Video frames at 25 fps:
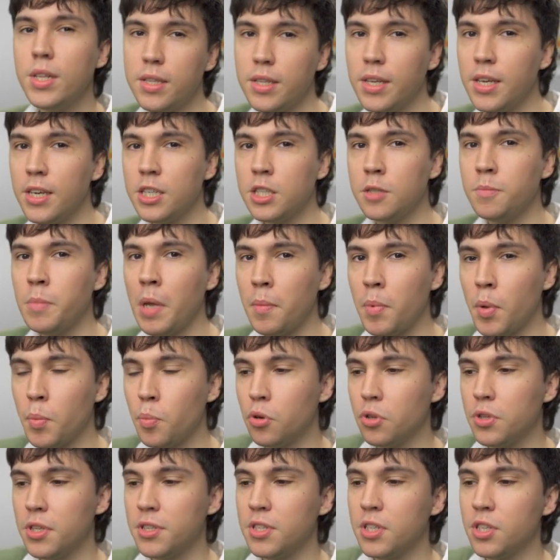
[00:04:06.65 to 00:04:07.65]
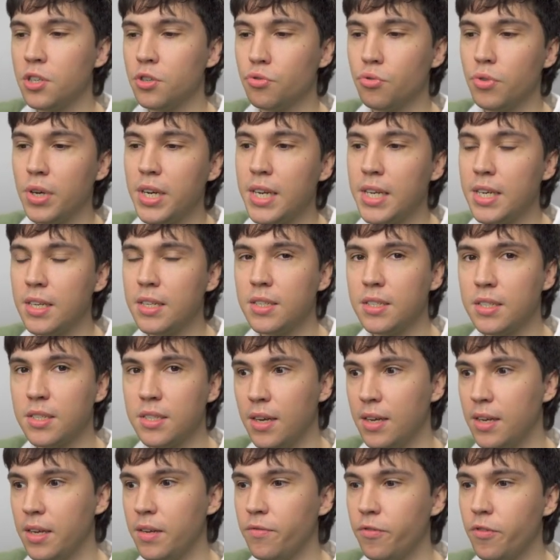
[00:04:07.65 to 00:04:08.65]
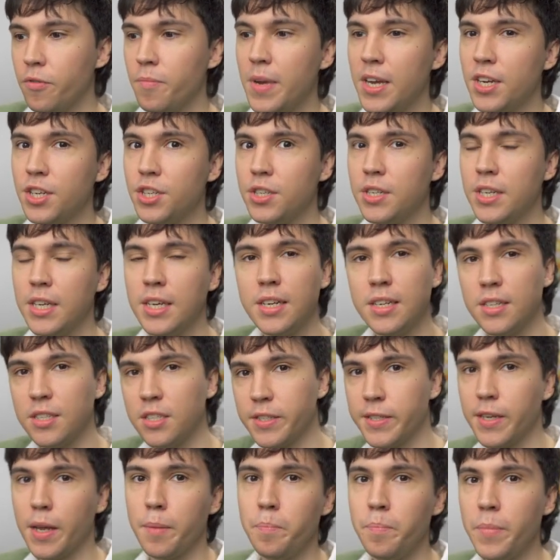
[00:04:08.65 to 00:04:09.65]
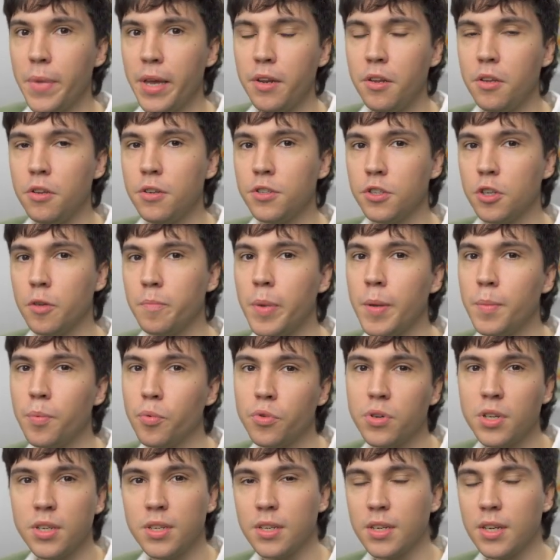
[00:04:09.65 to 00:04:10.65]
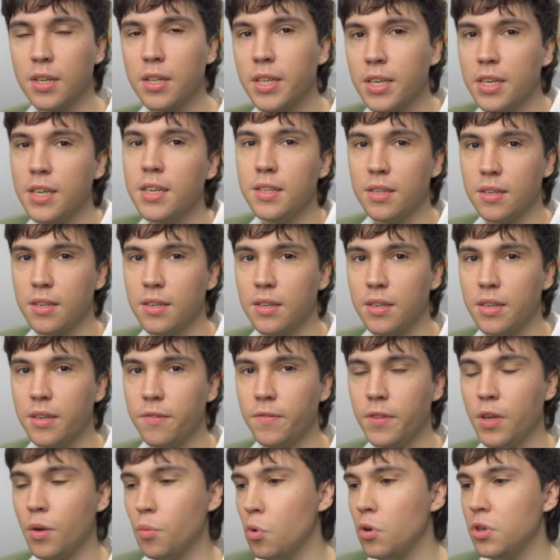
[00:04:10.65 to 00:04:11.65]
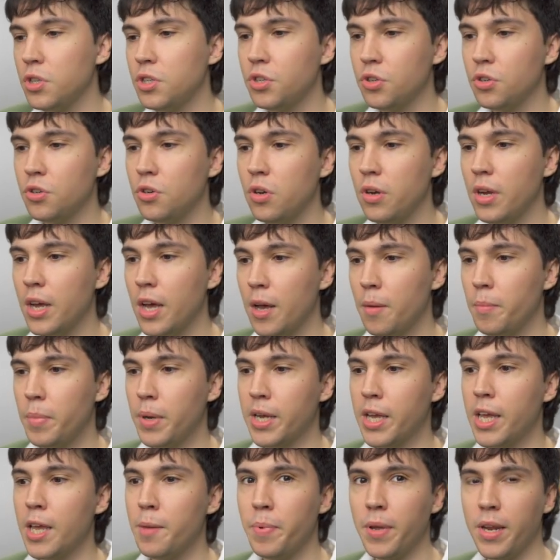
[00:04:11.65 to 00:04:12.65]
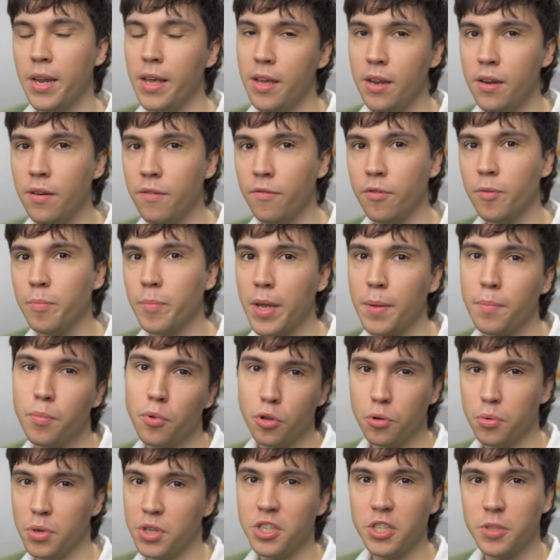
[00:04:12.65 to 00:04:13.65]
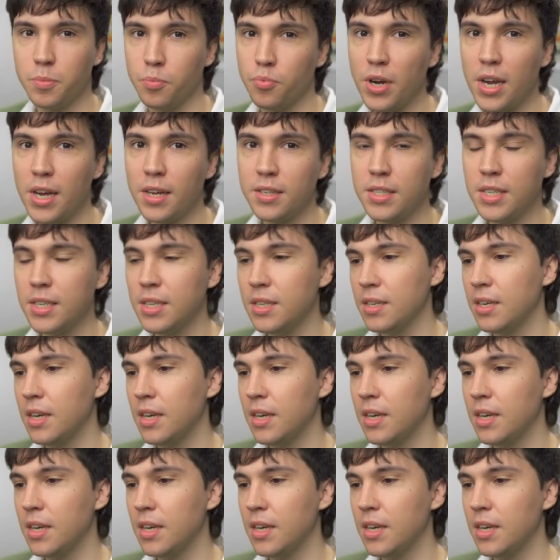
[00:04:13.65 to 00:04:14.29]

thing is maybe put this ingredients information in a sub menu so people can click it if they want to, but keep it hidden from people who are just browsing.